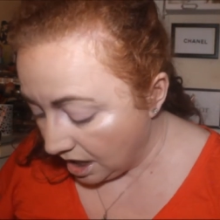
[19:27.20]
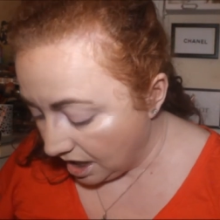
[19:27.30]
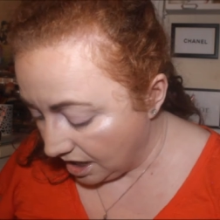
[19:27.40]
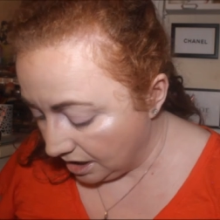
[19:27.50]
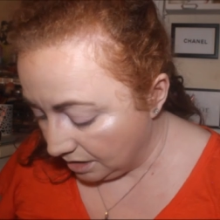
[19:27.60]

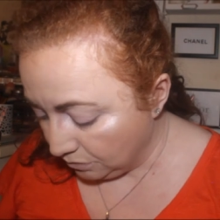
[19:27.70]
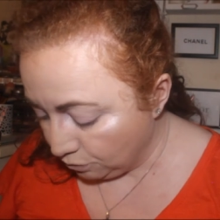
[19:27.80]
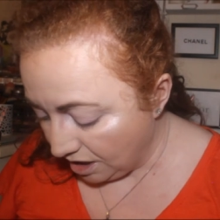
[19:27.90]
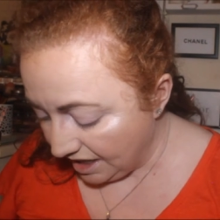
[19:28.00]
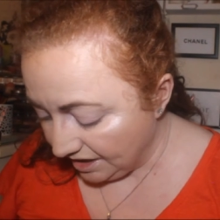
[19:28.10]

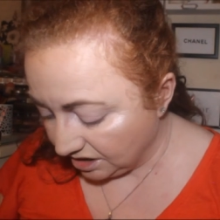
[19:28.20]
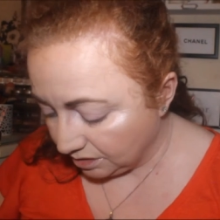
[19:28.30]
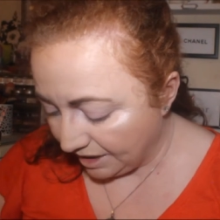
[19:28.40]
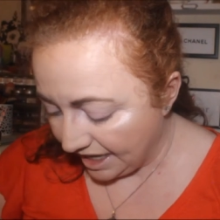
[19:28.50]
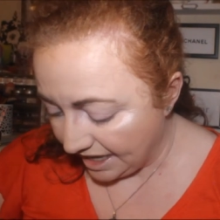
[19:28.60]
um, what else
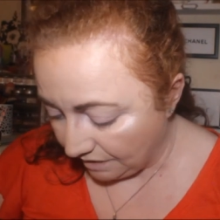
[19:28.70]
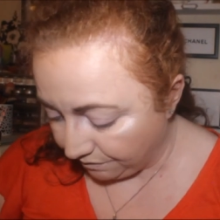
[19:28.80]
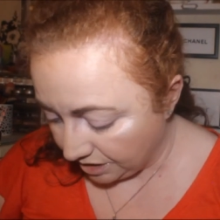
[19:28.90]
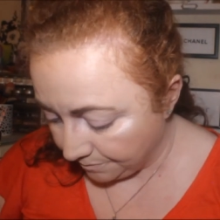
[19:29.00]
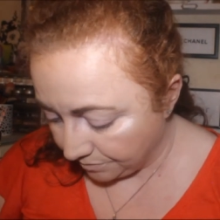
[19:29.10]
do we
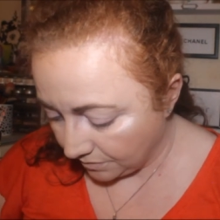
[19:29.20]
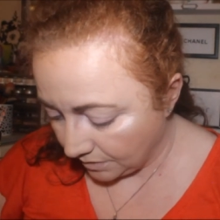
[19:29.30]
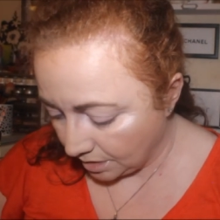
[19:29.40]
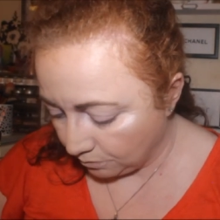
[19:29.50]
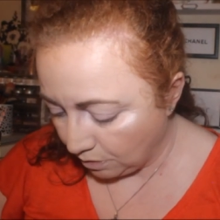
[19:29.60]
have
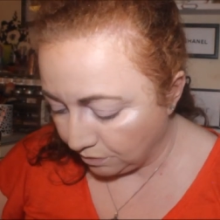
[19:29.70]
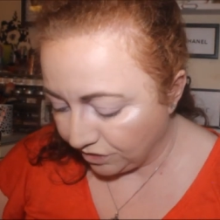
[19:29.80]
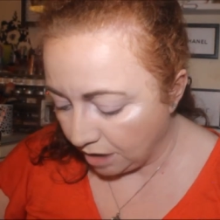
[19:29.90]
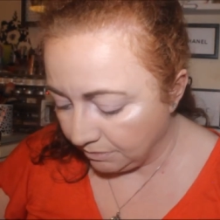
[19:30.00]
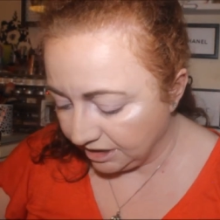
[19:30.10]
well
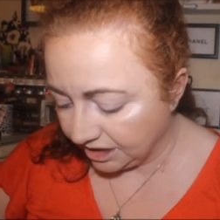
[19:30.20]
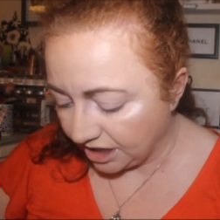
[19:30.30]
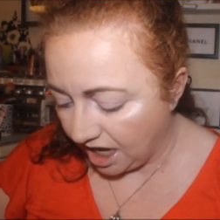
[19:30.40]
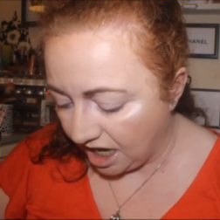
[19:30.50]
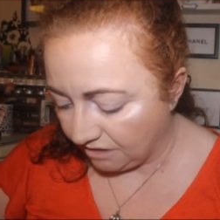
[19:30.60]
we've got
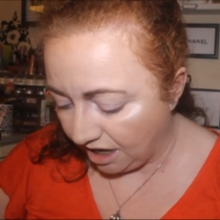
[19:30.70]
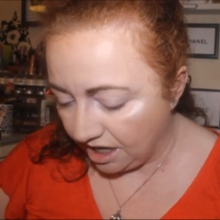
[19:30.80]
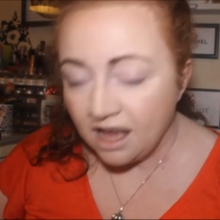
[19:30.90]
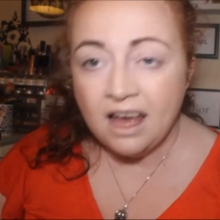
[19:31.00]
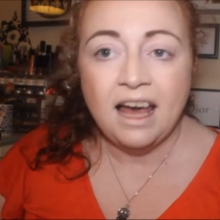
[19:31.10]

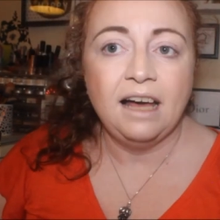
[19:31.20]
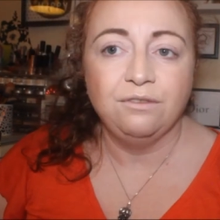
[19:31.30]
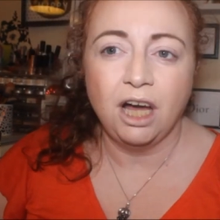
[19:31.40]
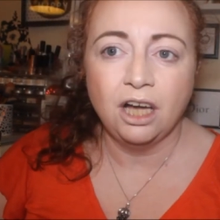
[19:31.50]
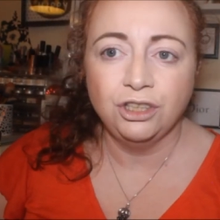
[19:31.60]
mascara
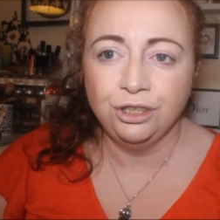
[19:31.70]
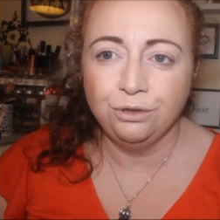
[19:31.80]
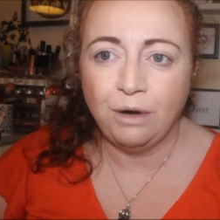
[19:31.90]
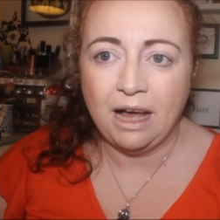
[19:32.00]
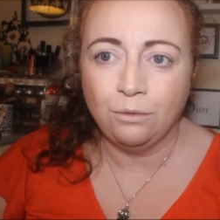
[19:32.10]
I've got a
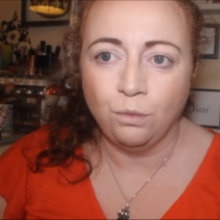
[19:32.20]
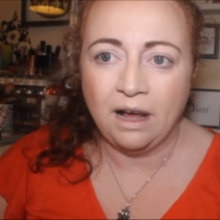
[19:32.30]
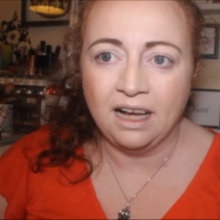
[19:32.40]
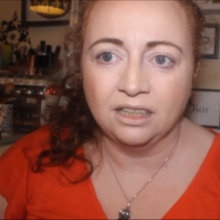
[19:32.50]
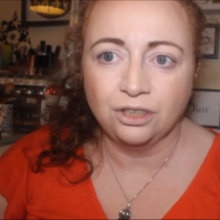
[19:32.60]
new Wet and
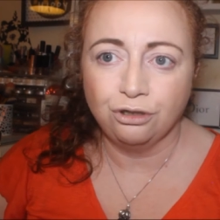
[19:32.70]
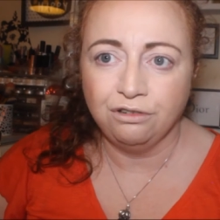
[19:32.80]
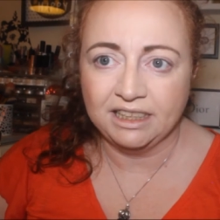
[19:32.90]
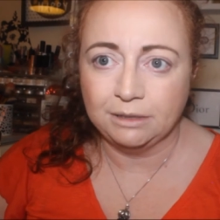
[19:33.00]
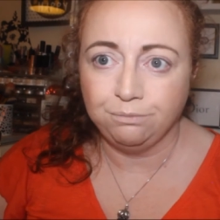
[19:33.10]
Wild
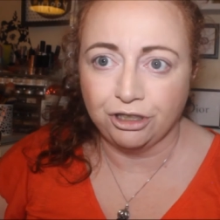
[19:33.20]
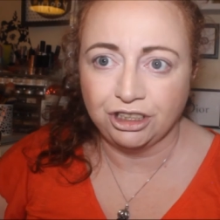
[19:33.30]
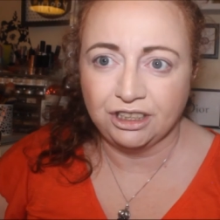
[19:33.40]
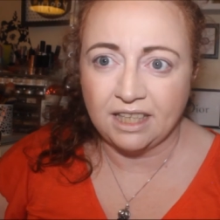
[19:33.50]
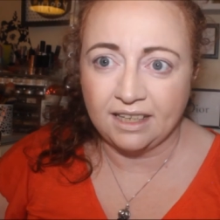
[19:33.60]
crease
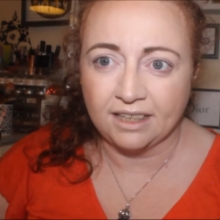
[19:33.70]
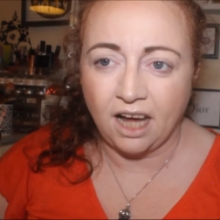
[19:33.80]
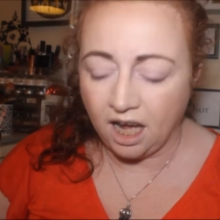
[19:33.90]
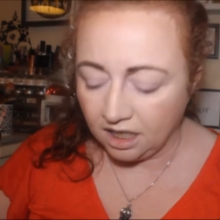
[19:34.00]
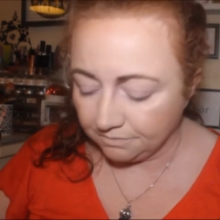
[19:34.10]
brush that I
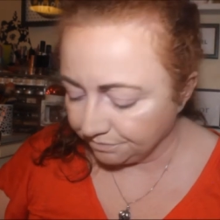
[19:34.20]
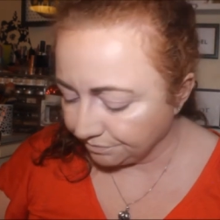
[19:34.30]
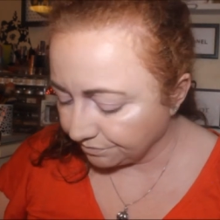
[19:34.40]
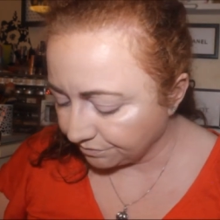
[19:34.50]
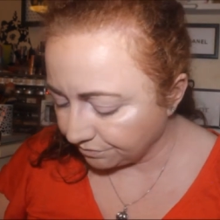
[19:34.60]
got
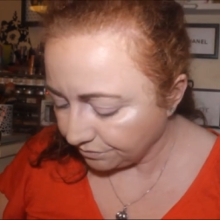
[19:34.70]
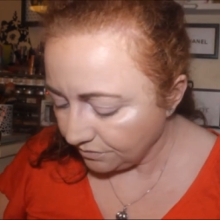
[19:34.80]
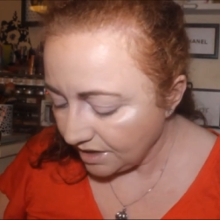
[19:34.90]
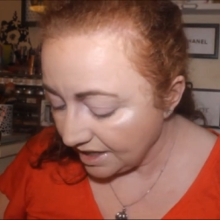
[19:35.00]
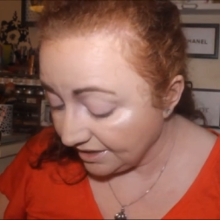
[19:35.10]

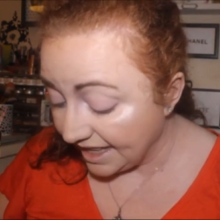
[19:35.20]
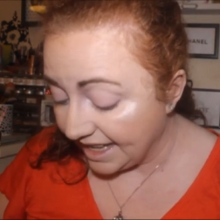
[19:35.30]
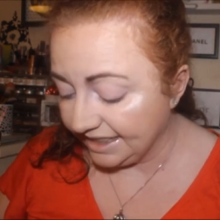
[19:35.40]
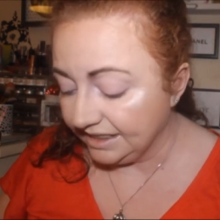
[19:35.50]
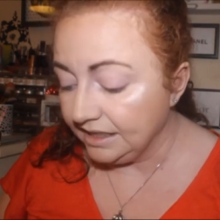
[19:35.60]
and
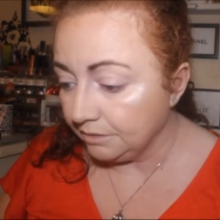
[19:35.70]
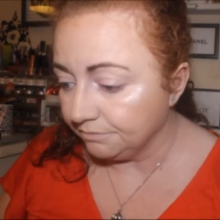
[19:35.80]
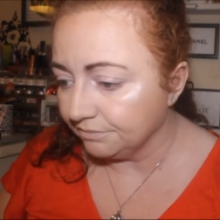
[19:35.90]
then